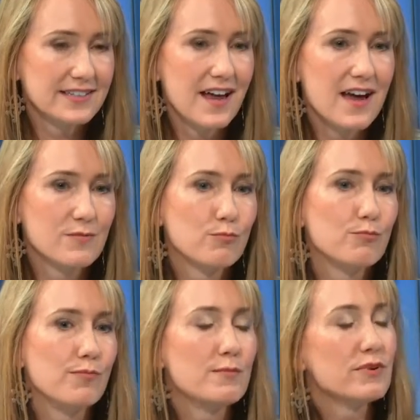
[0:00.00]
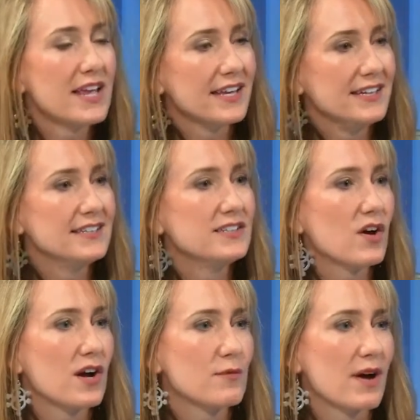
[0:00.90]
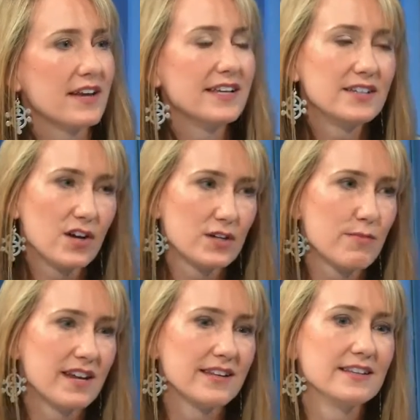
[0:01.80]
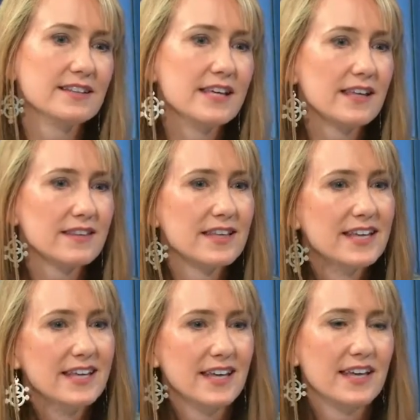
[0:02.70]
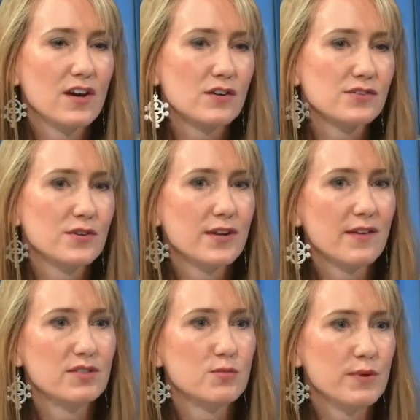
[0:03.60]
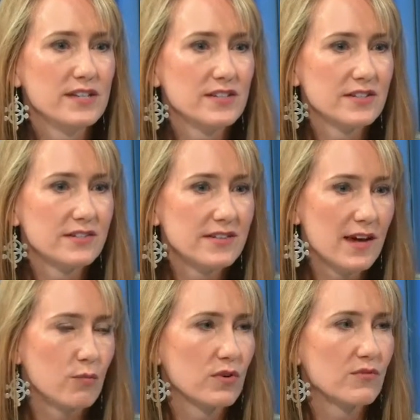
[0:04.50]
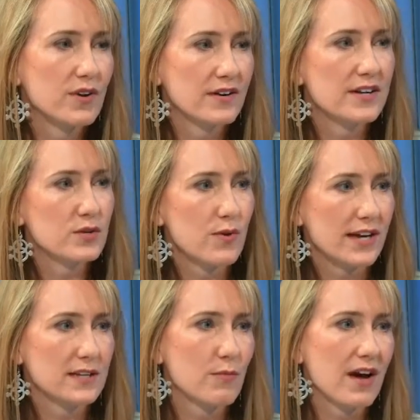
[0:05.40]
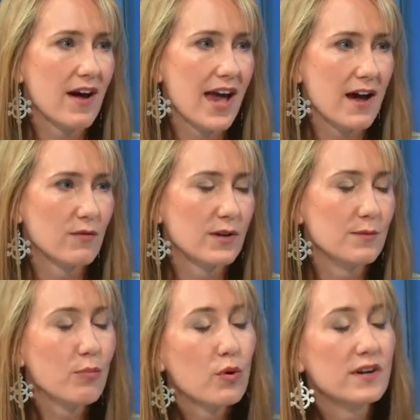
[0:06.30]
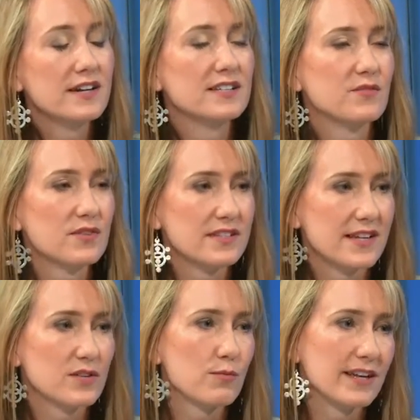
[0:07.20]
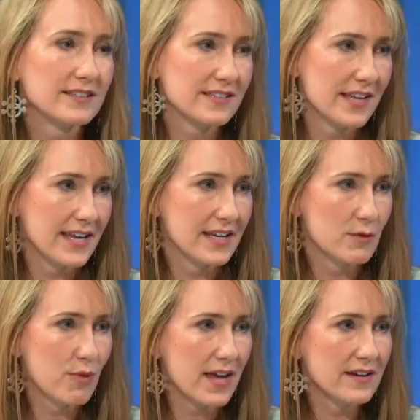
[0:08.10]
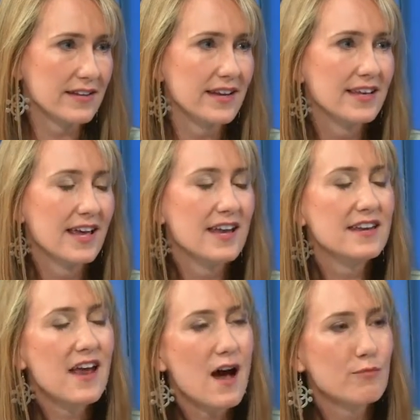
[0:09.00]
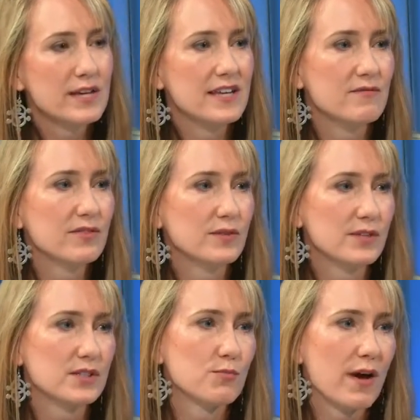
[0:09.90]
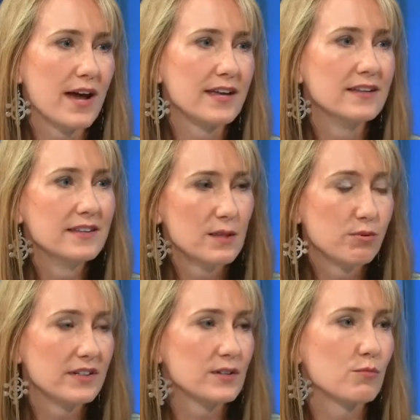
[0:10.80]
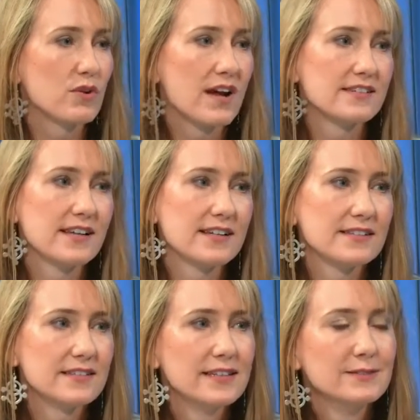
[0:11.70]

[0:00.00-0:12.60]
It's not, Ben Bernanke did talk about it. He talked about it at length. He also gave speeches that were very direct about how important it is for the central bank to stay independent and not be influenced by the political process.